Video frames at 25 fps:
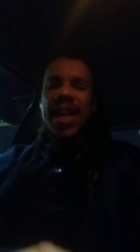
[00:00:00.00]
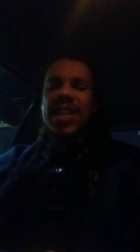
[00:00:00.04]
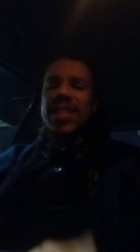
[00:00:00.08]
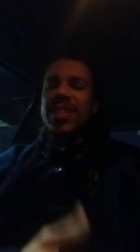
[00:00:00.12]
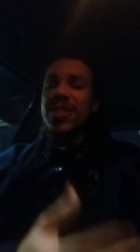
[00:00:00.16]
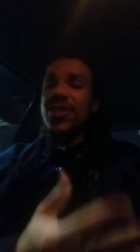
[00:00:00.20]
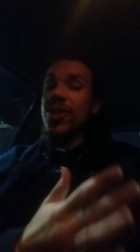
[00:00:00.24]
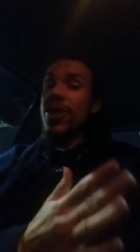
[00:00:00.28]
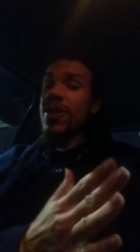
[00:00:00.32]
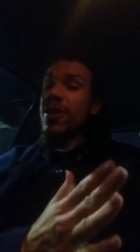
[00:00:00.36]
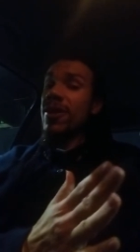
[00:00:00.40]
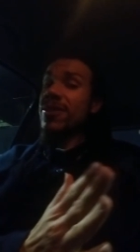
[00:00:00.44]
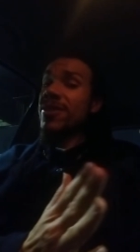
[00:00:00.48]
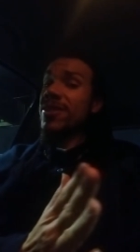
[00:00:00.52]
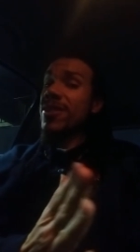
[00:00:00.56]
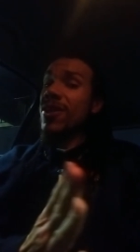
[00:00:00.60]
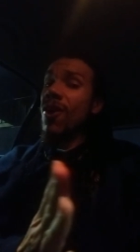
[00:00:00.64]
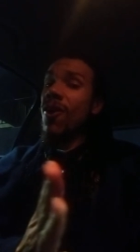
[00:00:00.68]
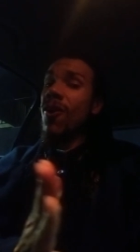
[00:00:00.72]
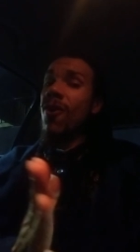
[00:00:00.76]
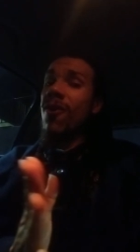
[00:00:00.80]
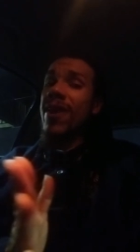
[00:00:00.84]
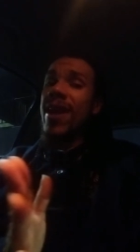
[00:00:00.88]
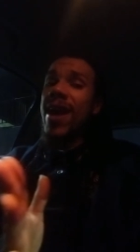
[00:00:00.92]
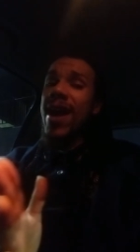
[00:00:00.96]
Just
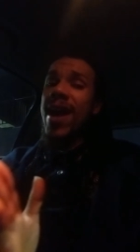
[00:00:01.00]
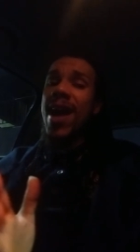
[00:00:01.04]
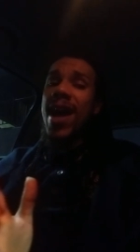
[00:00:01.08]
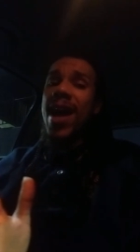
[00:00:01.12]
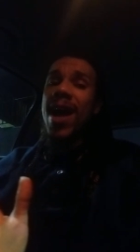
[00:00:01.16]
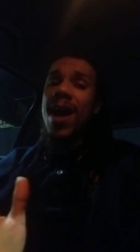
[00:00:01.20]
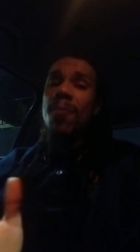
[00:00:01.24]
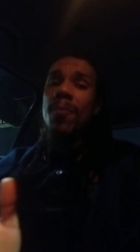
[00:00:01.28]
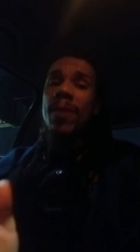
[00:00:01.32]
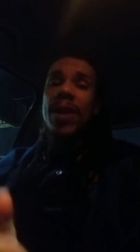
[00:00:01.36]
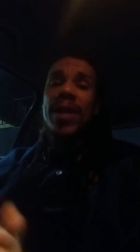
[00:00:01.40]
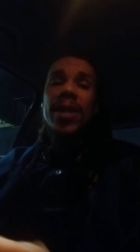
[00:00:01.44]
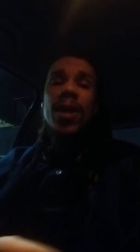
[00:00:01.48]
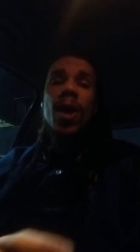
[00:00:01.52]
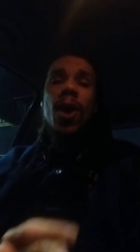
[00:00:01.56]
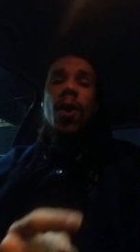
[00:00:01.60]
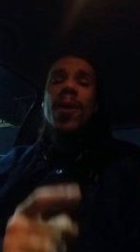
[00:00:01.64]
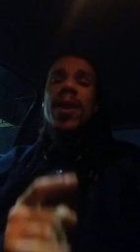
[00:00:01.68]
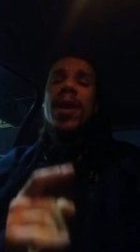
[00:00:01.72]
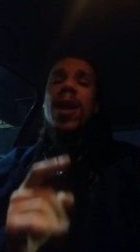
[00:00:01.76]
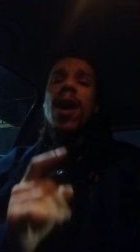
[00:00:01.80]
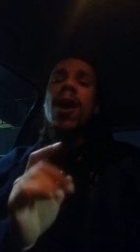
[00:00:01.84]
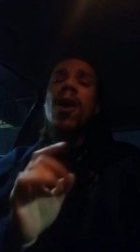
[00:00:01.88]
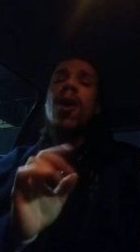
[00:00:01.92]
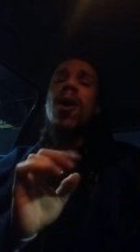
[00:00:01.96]
hold on, we're going
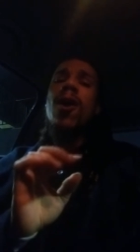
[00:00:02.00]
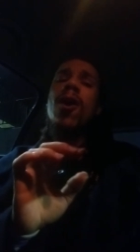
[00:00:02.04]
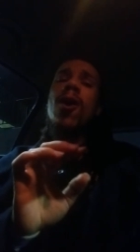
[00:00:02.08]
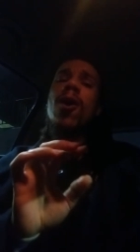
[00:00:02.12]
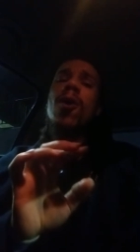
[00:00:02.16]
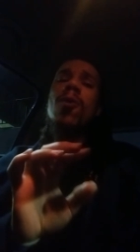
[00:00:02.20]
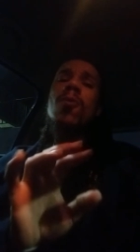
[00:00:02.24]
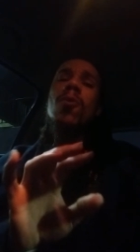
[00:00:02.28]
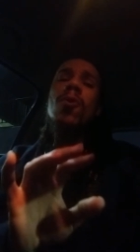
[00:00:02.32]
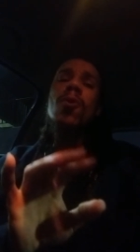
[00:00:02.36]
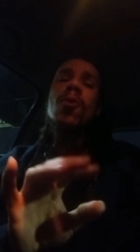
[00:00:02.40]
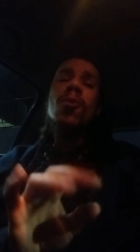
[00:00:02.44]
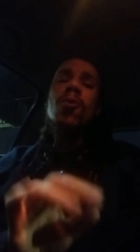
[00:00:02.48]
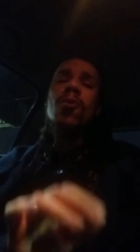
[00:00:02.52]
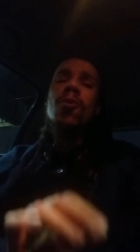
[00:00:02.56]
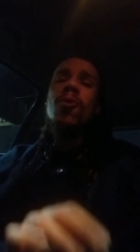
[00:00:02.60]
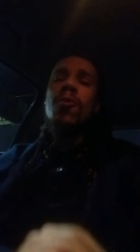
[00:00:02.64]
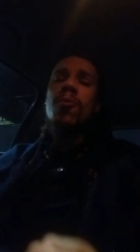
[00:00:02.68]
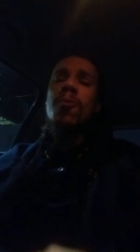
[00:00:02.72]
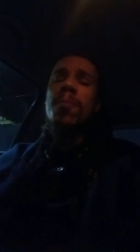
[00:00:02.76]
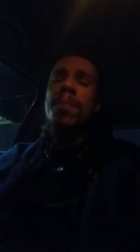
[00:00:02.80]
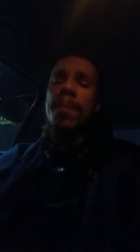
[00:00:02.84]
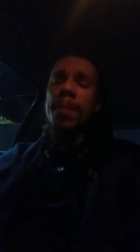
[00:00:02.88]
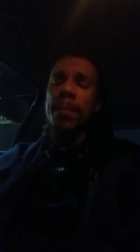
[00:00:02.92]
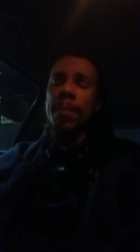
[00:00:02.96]

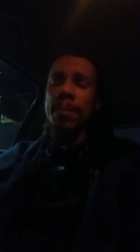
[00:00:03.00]
home.